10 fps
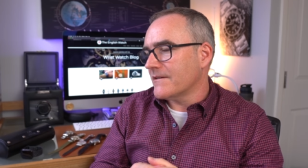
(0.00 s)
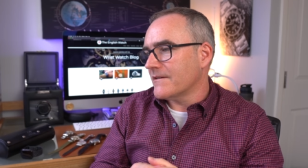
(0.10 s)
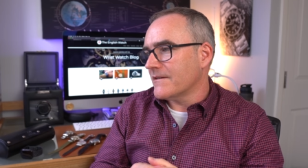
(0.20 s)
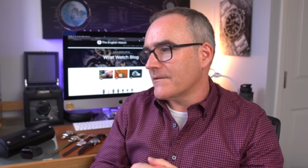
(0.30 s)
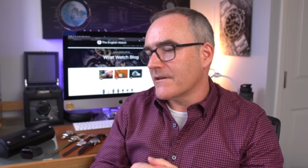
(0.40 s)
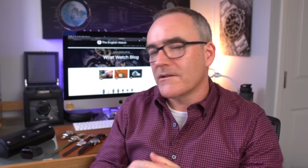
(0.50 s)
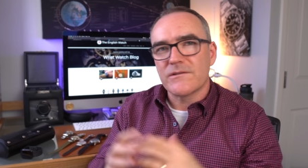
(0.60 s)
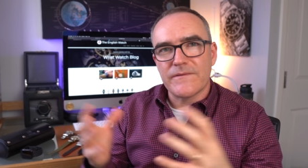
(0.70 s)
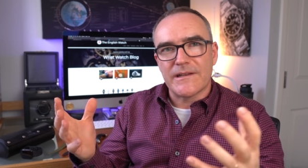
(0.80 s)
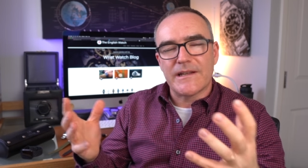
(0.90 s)
Uh, and I
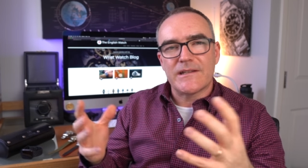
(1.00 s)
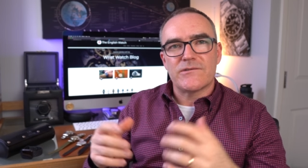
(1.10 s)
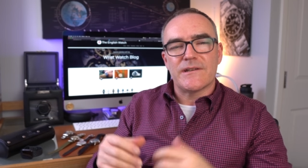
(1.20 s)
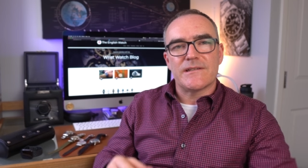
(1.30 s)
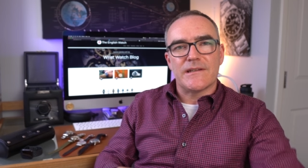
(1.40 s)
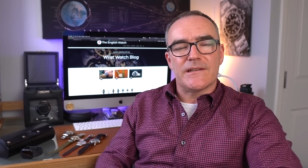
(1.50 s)
always found that interesting.